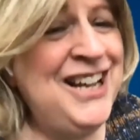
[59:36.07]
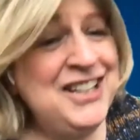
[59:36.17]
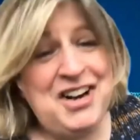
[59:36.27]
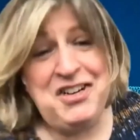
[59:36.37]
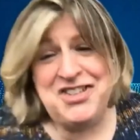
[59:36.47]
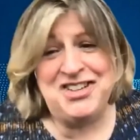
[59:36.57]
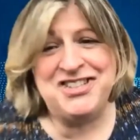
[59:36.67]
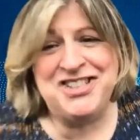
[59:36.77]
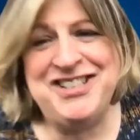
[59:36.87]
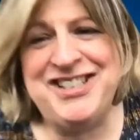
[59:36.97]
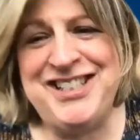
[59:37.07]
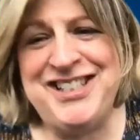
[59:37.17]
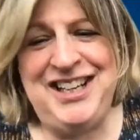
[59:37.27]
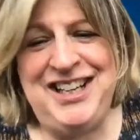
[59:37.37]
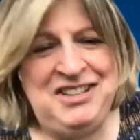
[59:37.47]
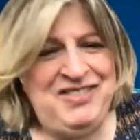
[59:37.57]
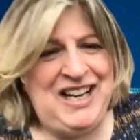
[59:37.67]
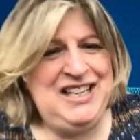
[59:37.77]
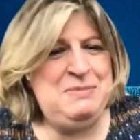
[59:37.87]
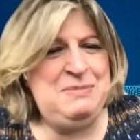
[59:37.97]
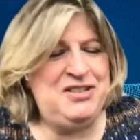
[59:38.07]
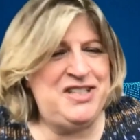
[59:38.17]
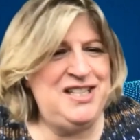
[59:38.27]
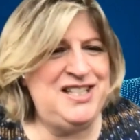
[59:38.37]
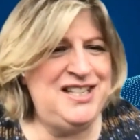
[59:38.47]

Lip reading: No, seriously, my email is easy,